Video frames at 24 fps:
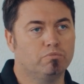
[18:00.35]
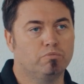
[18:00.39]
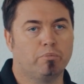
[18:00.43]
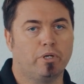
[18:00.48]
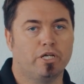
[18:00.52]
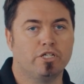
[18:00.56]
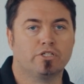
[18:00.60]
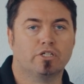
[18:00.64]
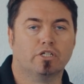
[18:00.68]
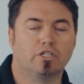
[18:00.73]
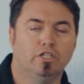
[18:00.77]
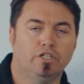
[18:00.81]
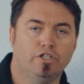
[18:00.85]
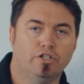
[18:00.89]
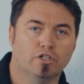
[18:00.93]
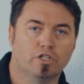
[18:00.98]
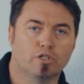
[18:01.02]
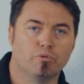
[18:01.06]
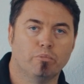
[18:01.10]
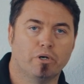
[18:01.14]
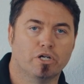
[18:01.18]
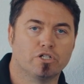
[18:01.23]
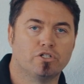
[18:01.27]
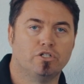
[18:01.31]
Basically your
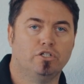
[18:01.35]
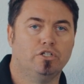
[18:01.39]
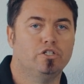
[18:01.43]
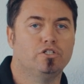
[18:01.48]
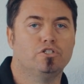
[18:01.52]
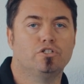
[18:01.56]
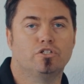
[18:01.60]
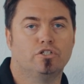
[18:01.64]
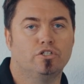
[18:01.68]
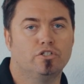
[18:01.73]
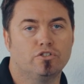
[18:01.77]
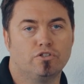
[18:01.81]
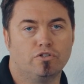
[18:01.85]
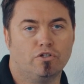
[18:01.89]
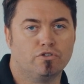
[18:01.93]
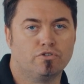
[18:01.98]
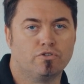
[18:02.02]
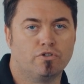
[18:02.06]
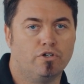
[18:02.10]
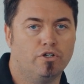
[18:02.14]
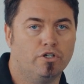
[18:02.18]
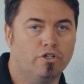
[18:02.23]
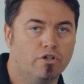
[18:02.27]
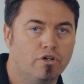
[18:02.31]
combustion engine is
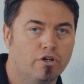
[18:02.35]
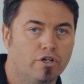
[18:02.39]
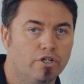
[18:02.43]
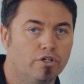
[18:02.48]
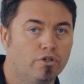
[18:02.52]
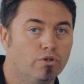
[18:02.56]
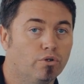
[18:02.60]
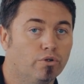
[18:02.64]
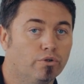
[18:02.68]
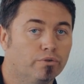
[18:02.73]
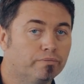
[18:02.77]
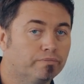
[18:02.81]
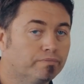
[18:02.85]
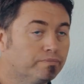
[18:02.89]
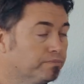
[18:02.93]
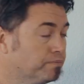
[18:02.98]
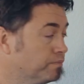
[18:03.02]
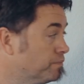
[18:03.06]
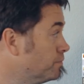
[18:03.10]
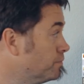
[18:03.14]
not turning on at all.